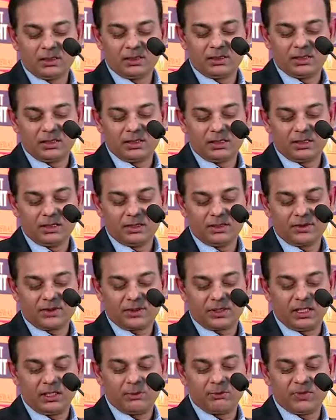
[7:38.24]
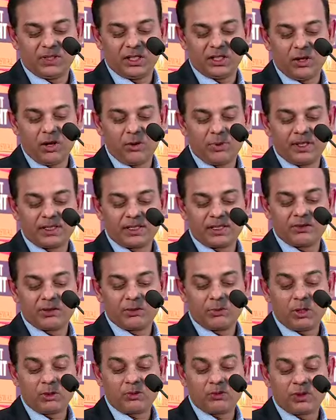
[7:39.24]
the scheme TDOF has given
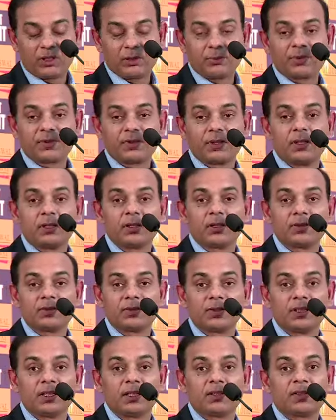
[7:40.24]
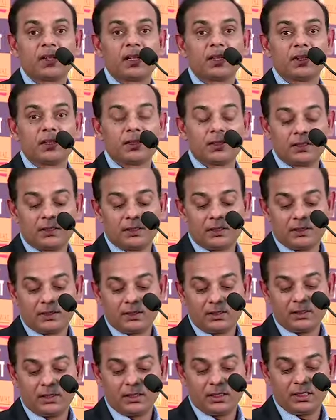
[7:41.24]
about 20% CAGR
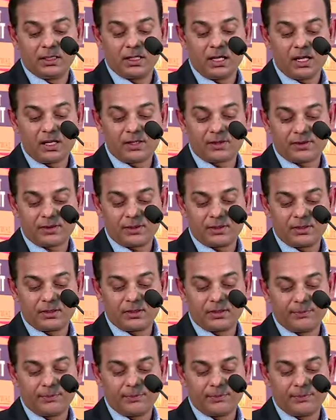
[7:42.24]
return in last,